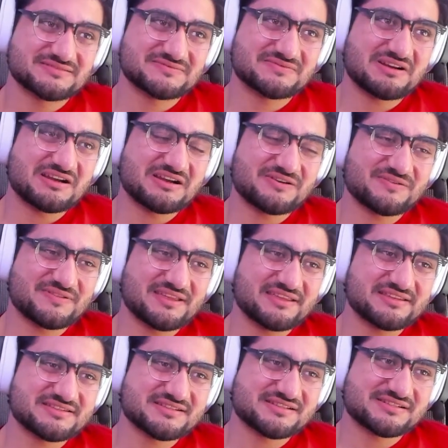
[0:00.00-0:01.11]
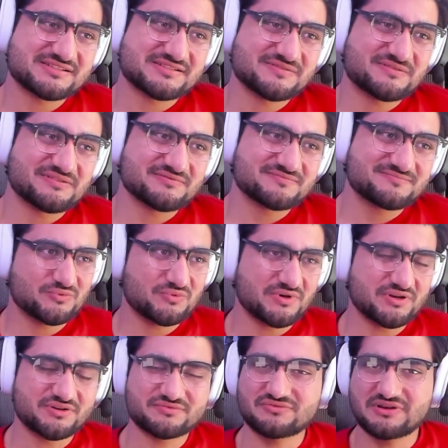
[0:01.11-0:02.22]
Wow, they just sort of
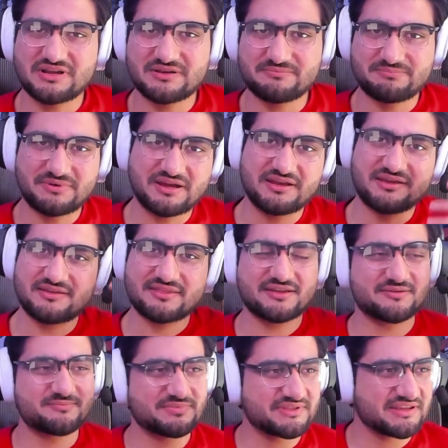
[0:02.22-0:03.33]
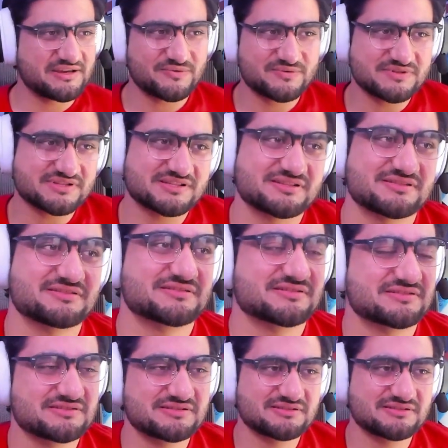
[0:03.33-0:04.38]
went right by that, but that was, oh.